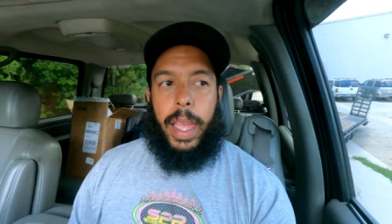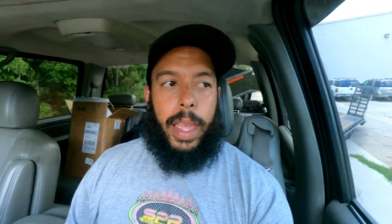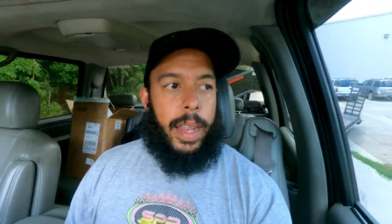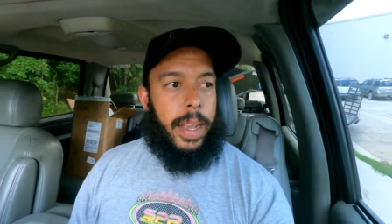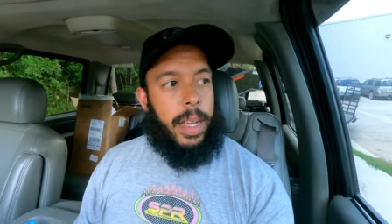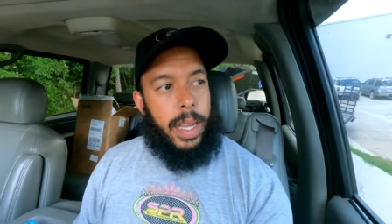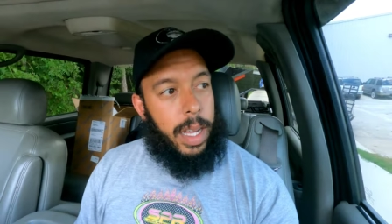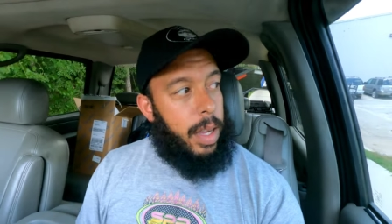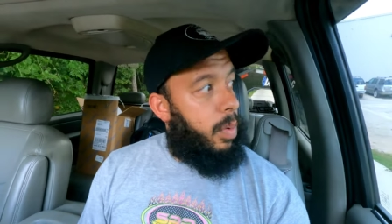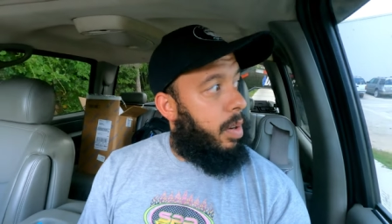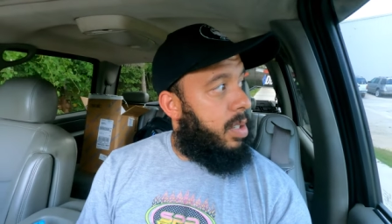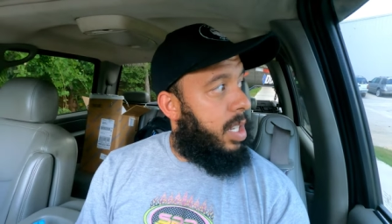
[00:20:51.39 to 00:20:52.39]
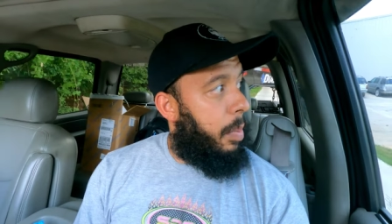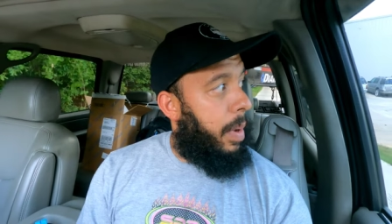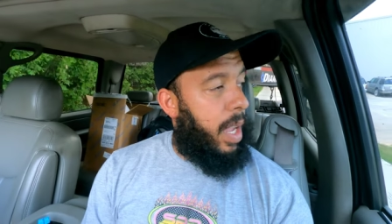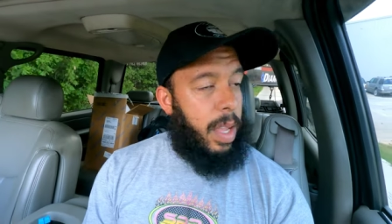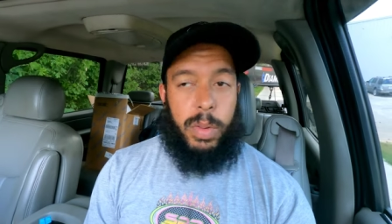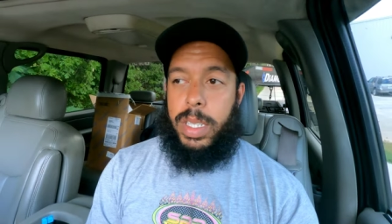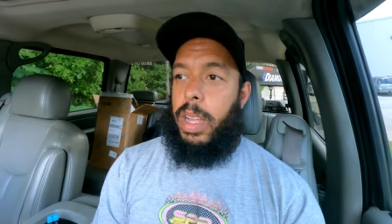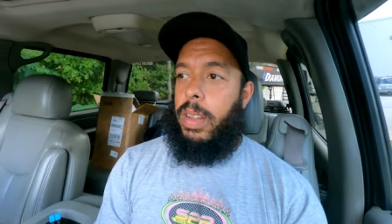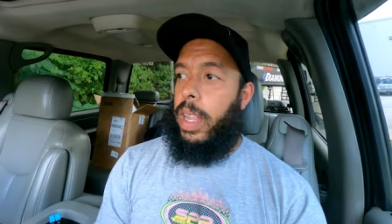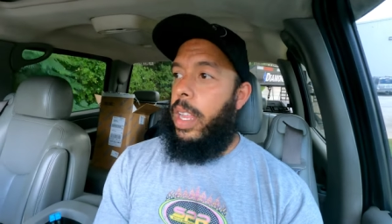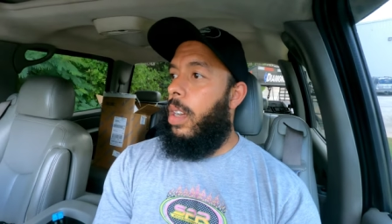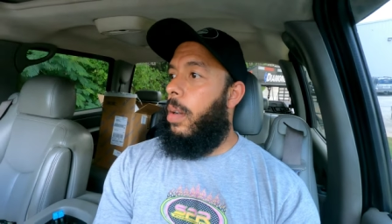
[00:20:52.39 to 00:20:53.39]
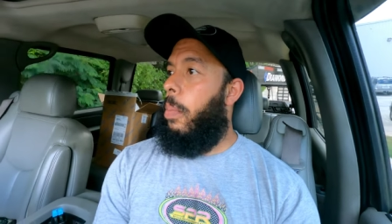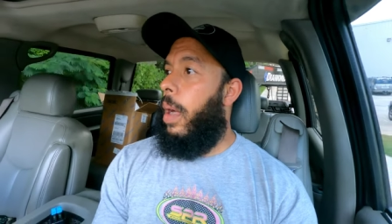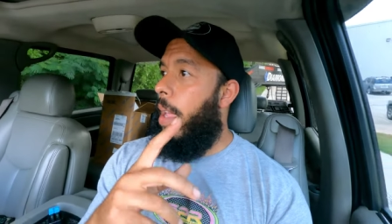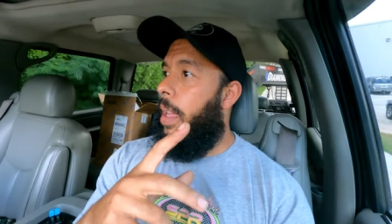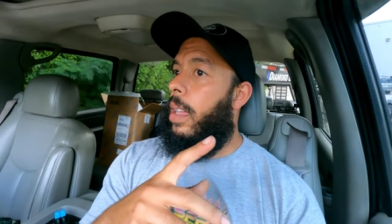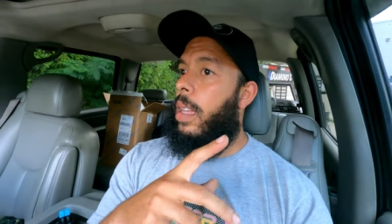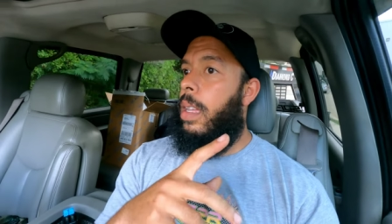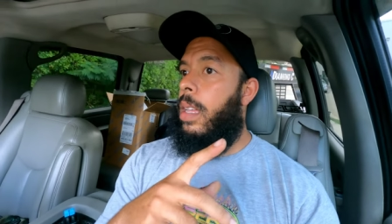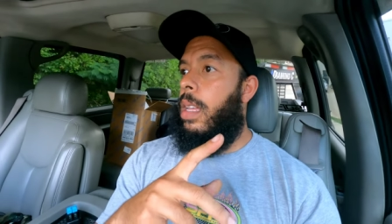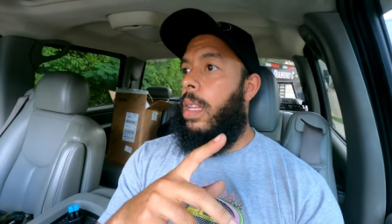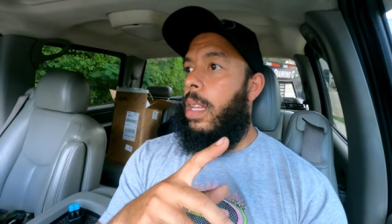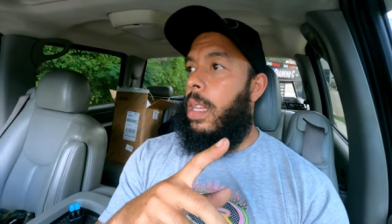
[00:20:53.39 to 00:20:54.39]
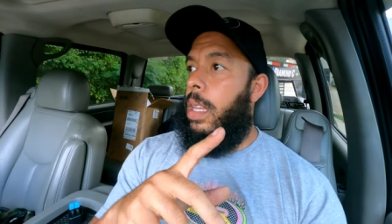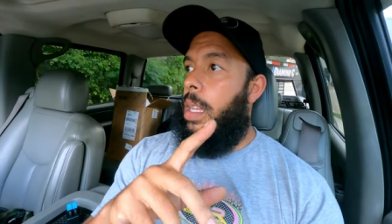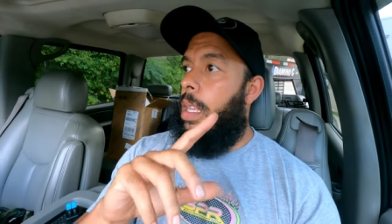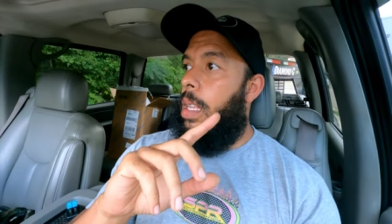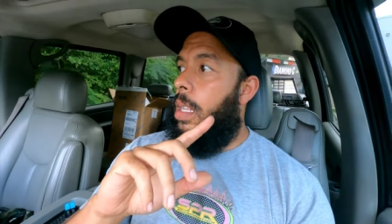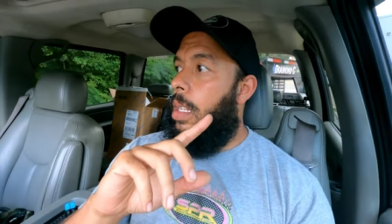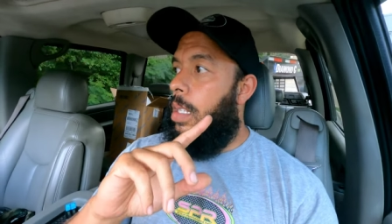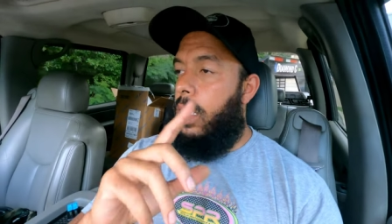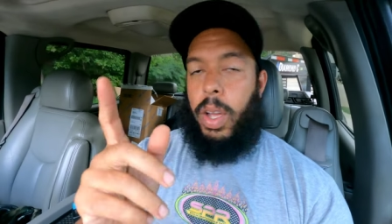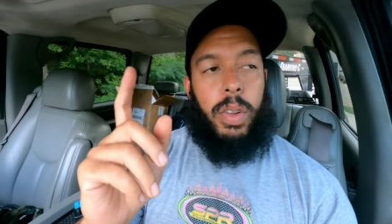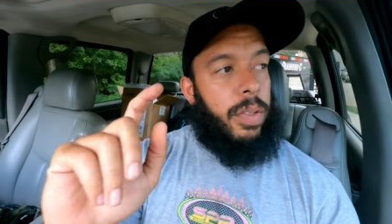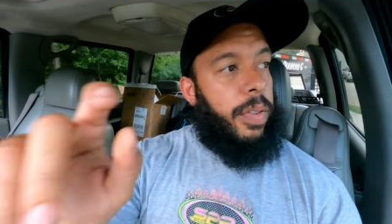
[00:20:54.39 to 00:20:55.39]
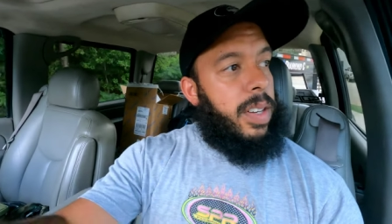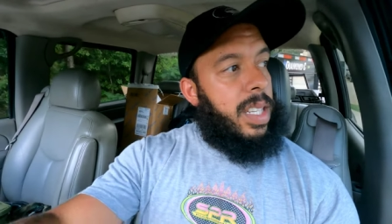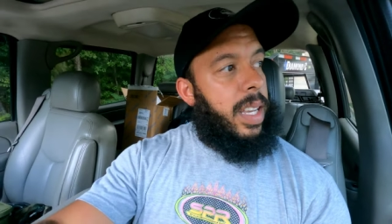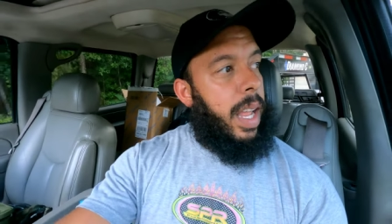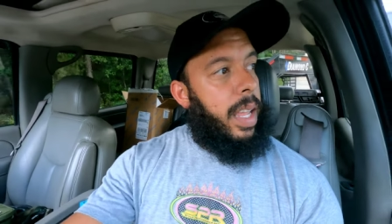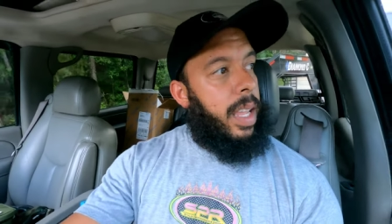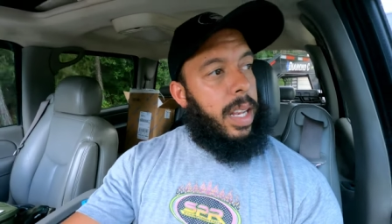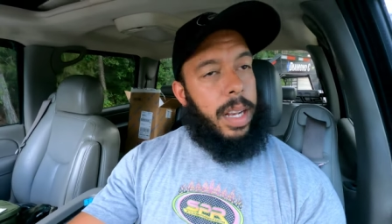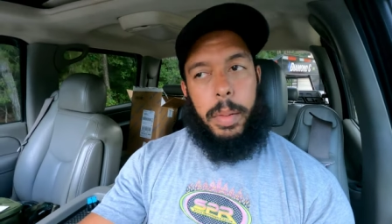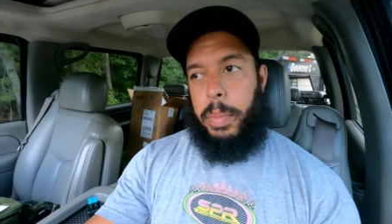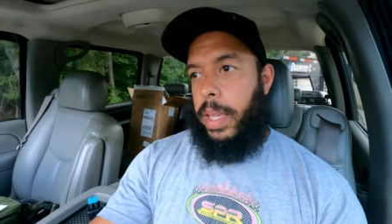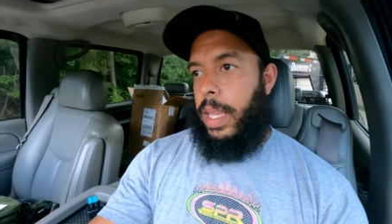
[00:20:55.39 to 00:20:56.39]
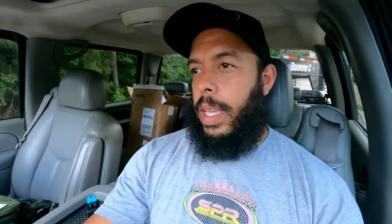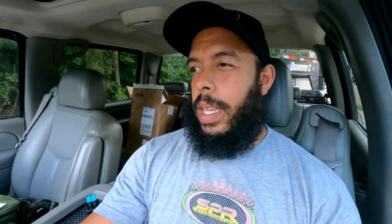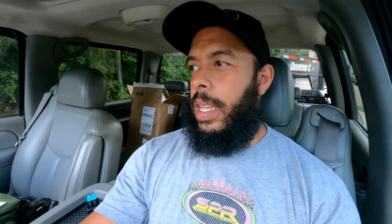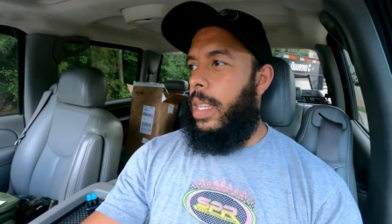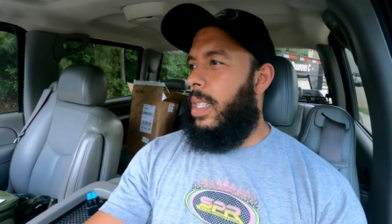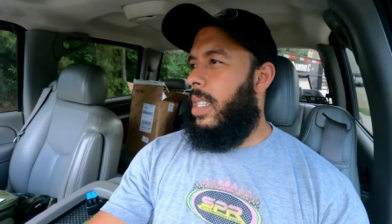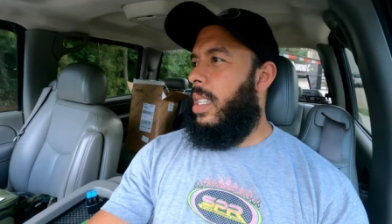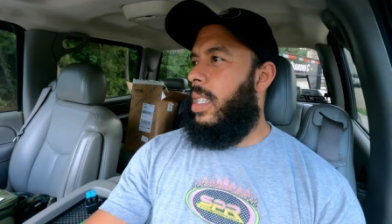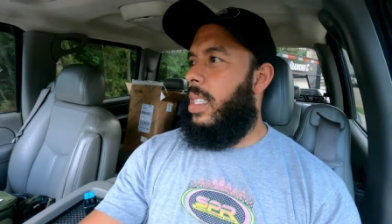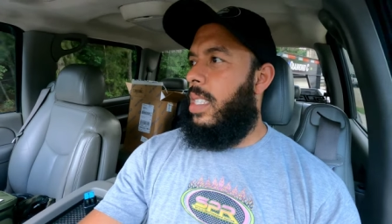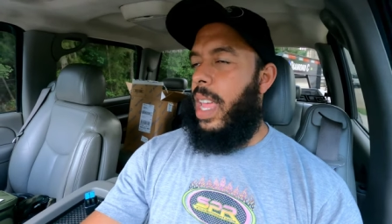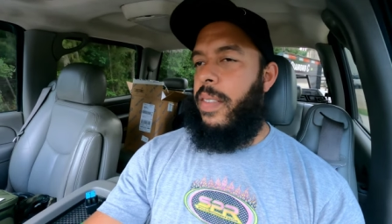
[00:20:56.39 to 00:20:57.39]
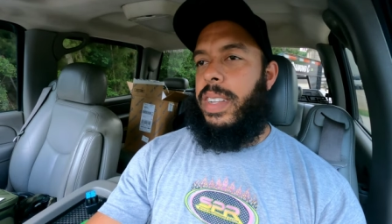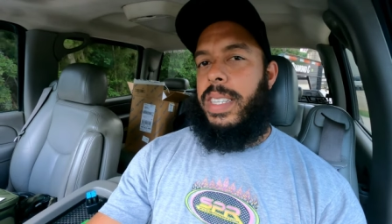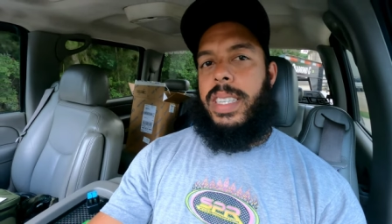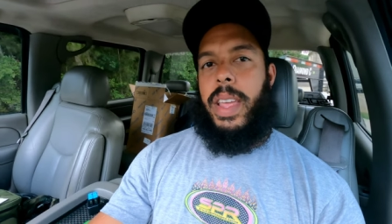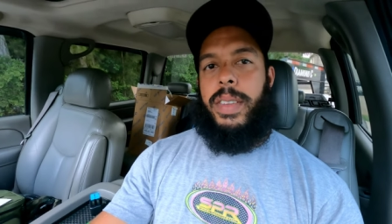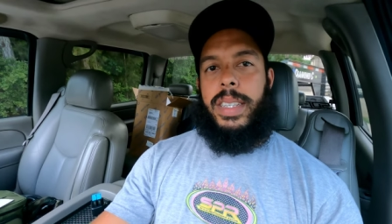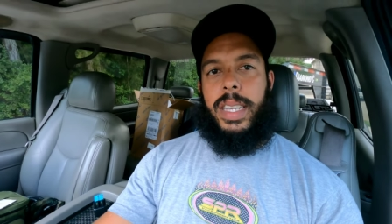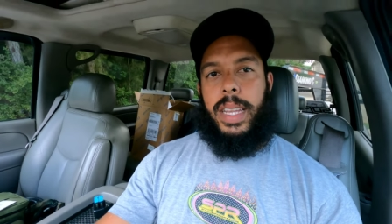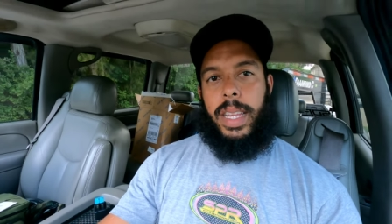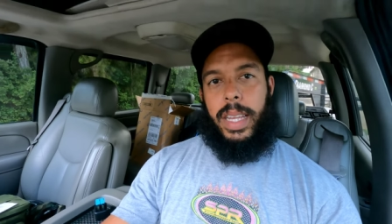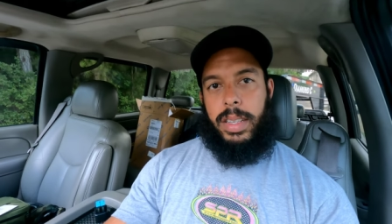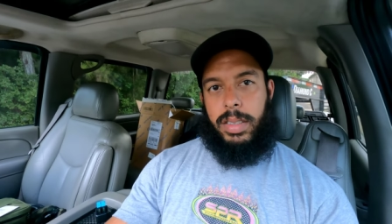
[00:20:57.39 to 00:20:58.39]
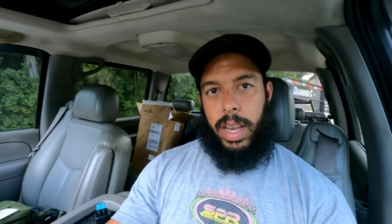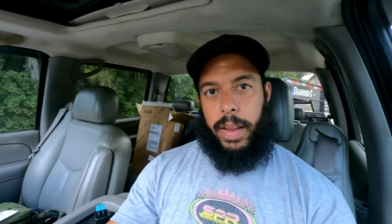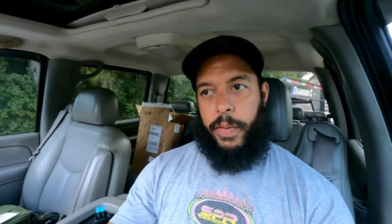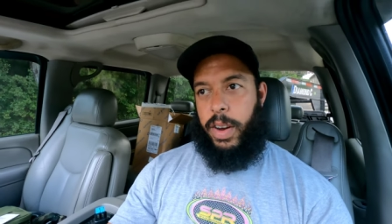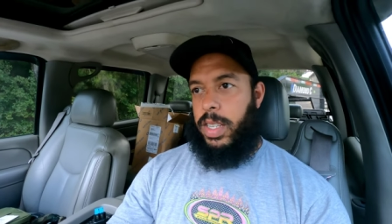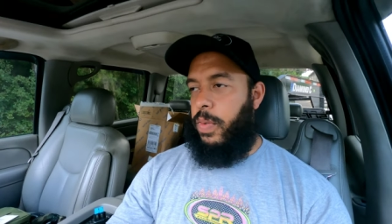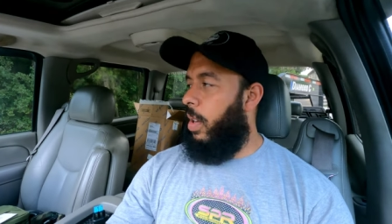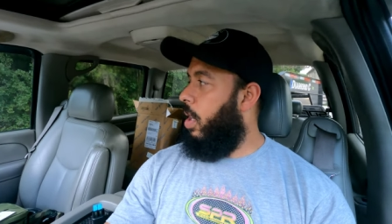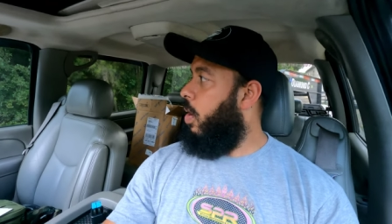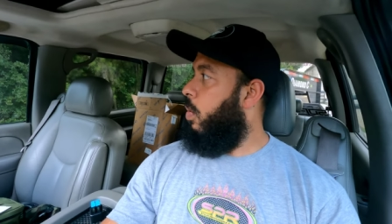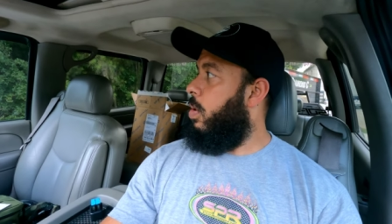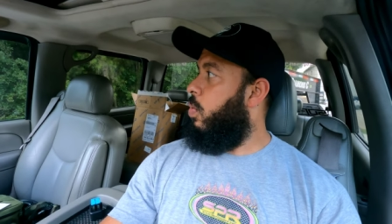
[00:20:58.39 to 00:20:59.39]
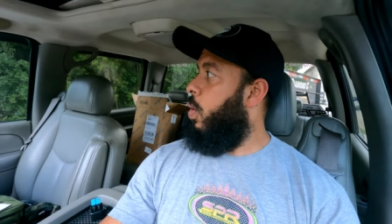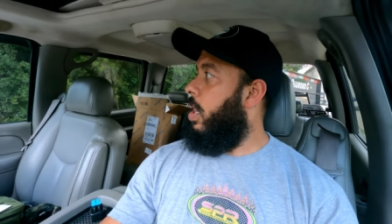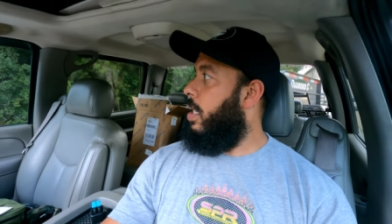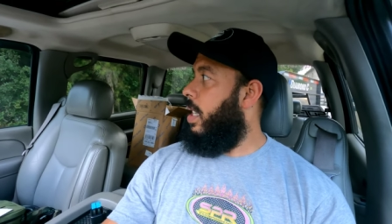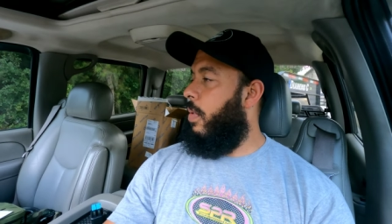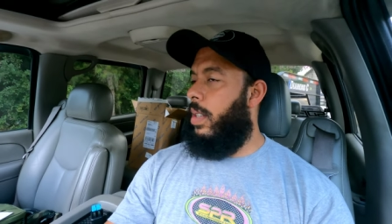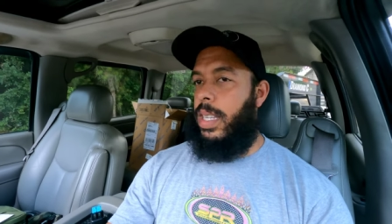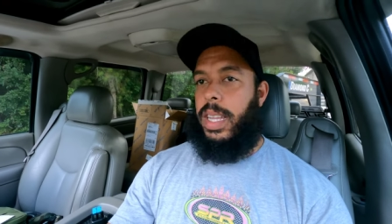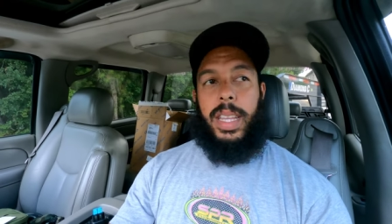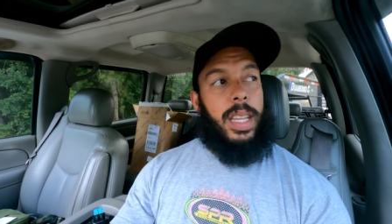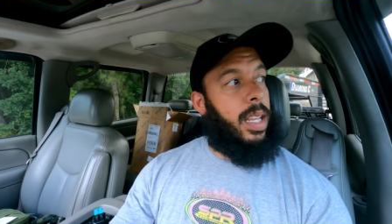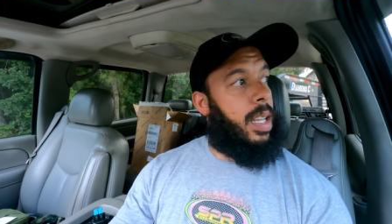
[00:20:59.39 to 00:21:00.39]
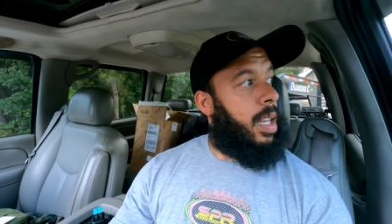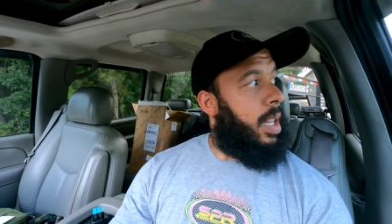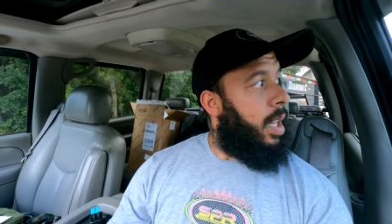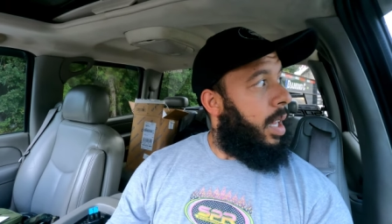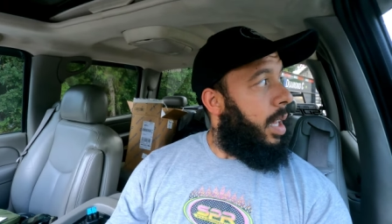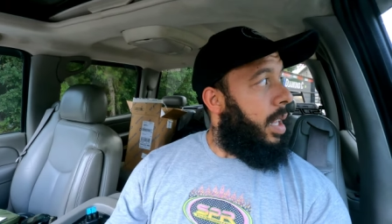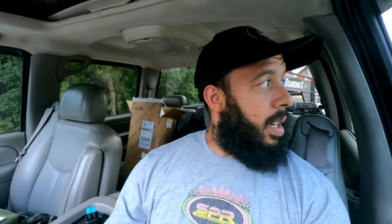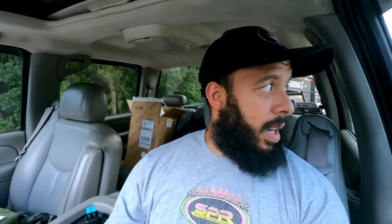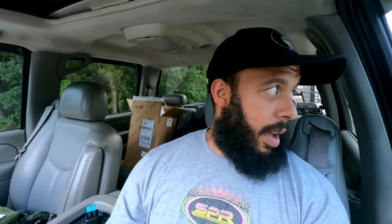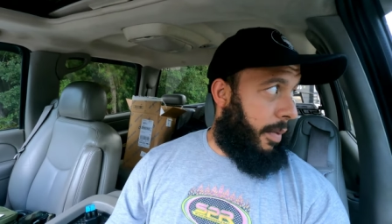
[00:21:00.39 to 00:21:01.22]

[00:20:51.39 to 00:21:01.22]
And uh, we're gonna check back in with y'all later. But total for today ended up being 717. So that first vehicle was 117.